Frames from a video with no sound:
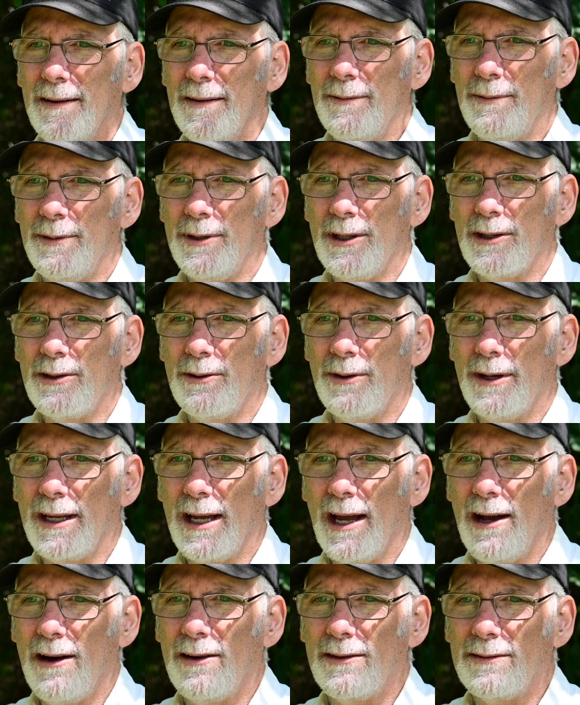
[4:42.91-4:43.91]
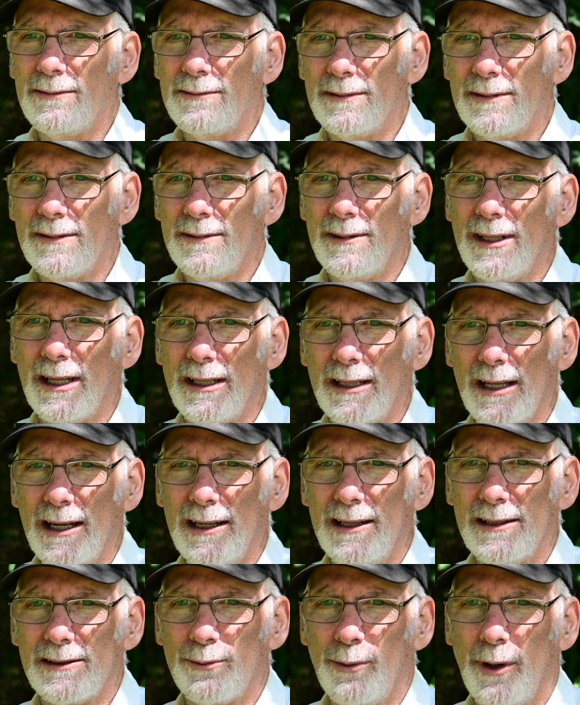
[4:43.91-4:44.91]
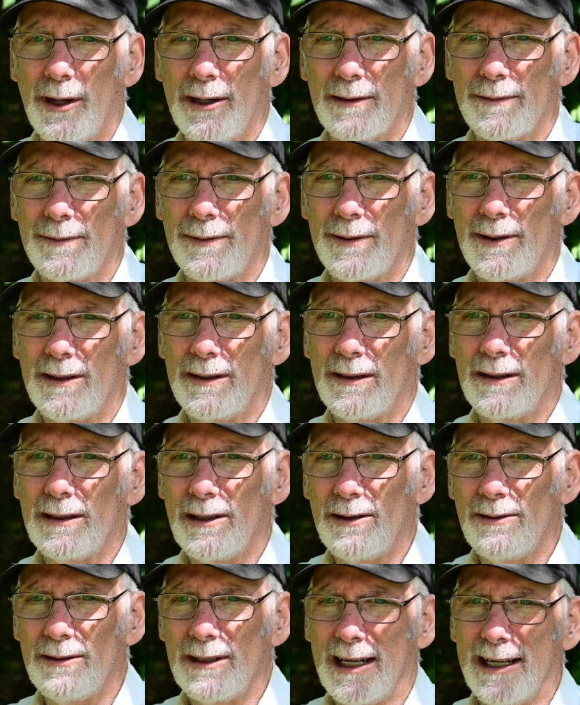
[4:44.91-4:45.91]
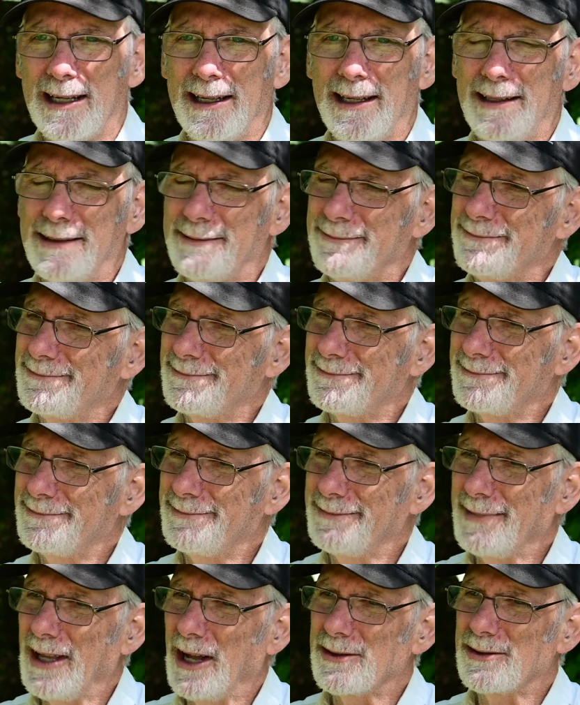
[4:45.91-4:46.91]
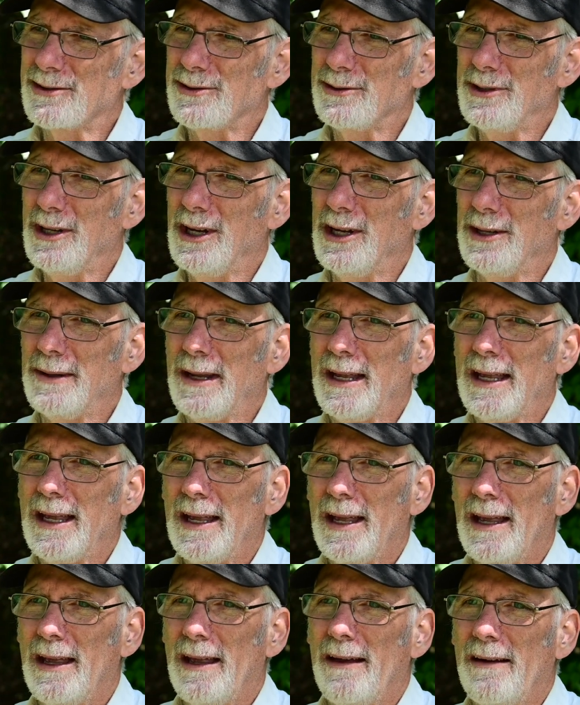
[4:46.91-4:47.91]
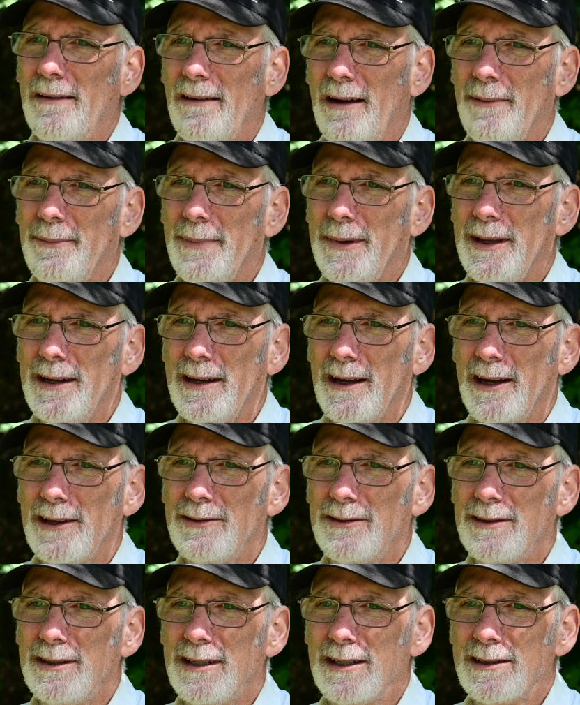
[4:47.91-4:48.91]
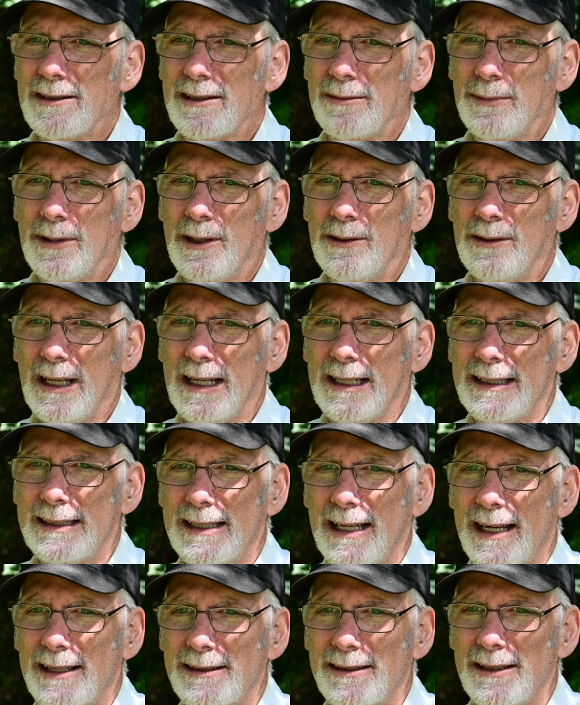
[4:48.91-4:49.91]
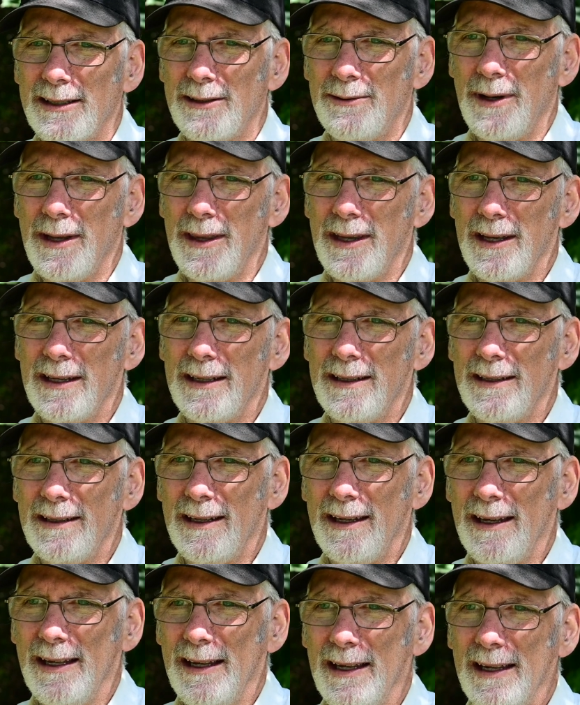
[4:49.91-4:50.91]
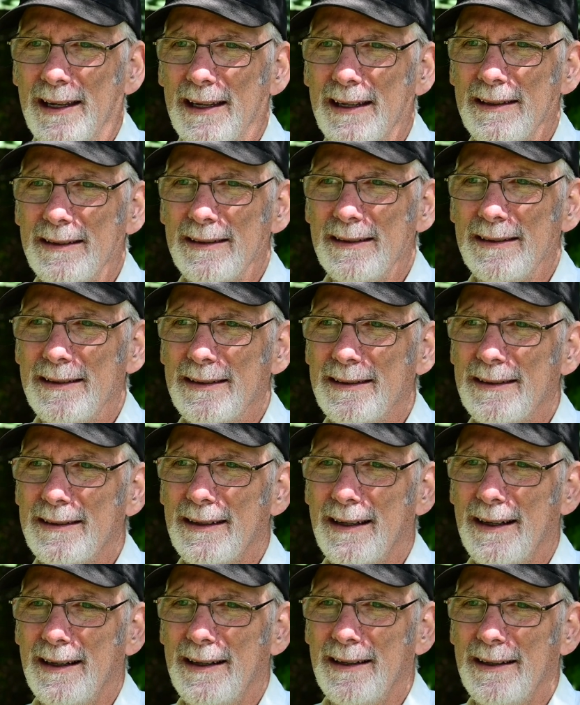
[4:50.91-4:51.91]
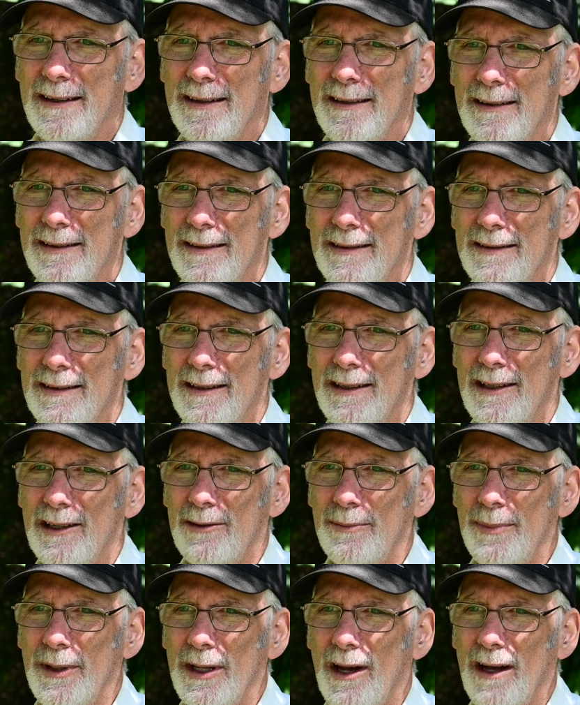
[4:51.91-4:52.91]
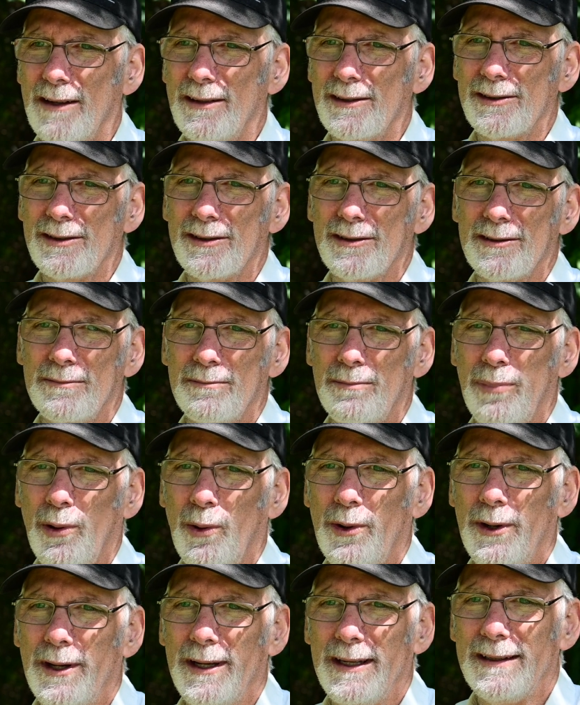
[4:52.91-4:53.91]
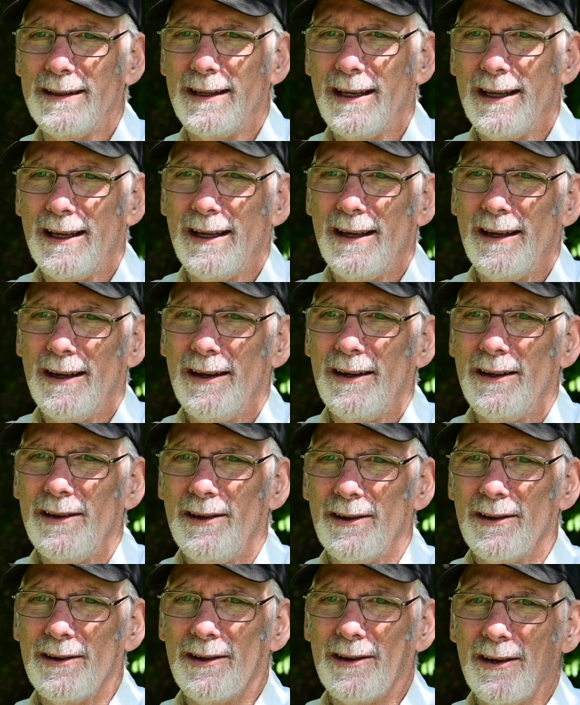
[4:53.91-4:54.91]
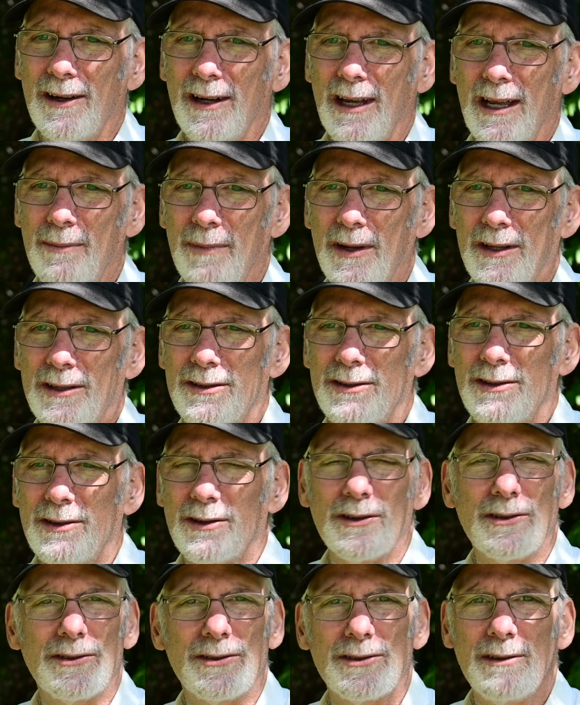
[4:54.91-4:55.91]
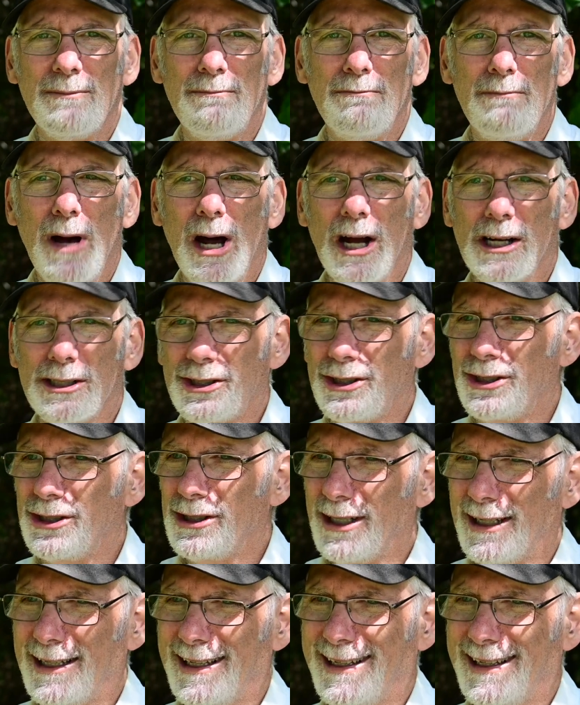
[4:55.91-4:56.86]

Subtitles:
when you're going out, when the light is wonderful. Low light, not so good. I mean, I did some low light testing with it, and beyond a certain point, your image turns to mush.